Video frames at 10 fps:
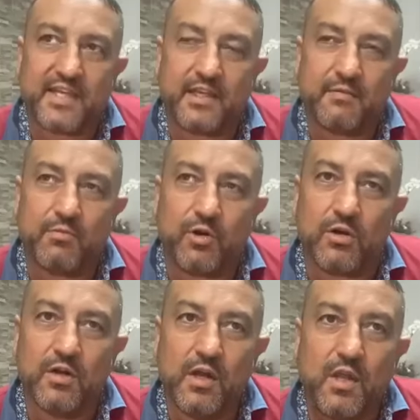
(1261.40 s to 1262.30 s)

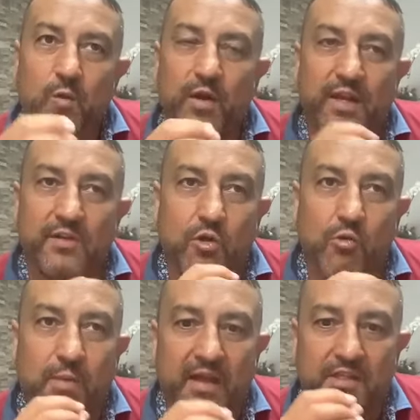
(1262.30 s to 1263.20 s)
anymore, where
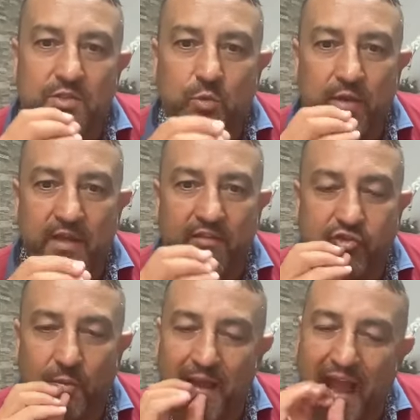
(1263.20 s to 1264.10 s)
nobody is willing
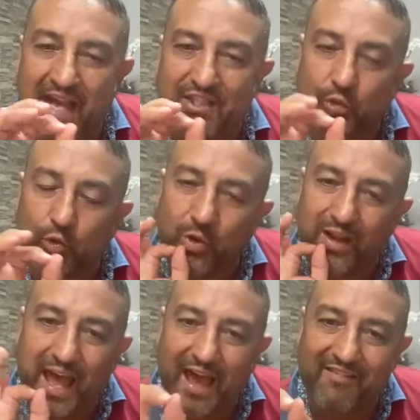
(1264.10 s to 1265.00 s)
from us to
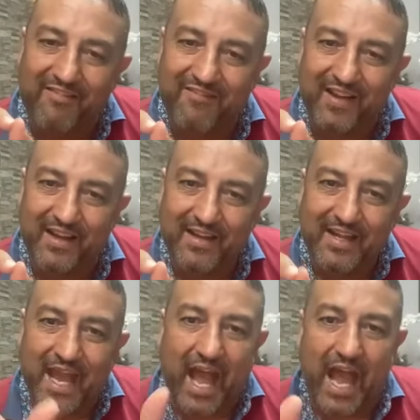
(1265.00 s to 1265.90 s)
love
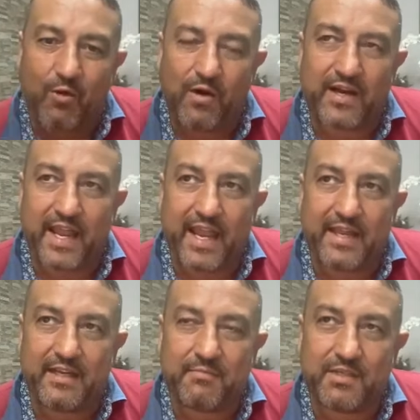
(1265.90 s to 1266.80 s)
our
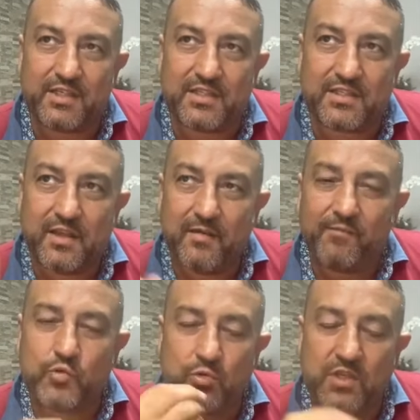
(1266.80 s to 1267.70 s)
enemies,
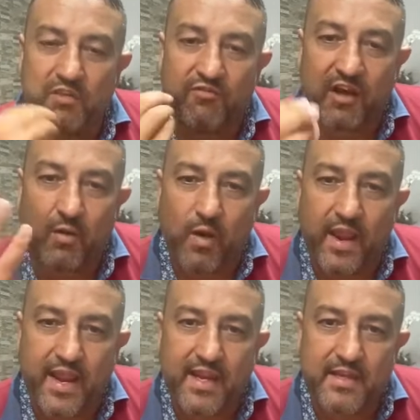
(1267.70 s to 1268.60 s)
to give
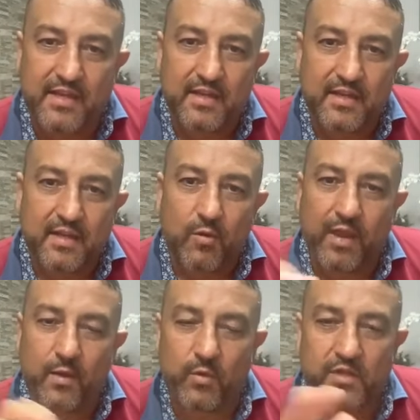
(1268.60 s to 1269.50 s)
away
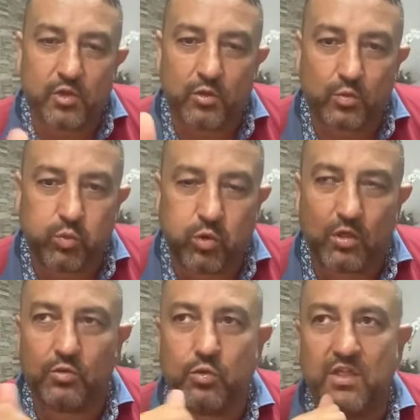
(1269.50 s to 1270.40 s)
when we don't
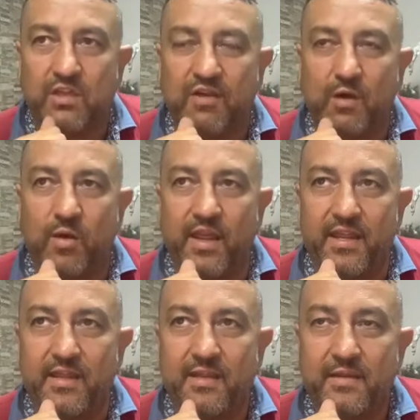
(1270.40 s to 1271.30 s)
want to give
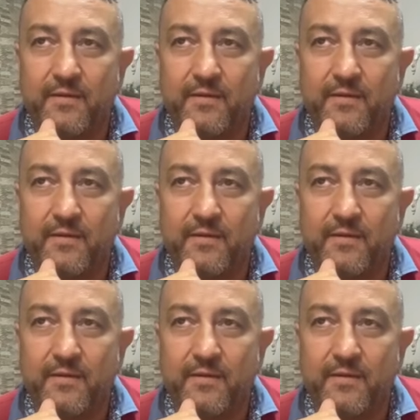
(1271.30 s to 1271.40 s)
away,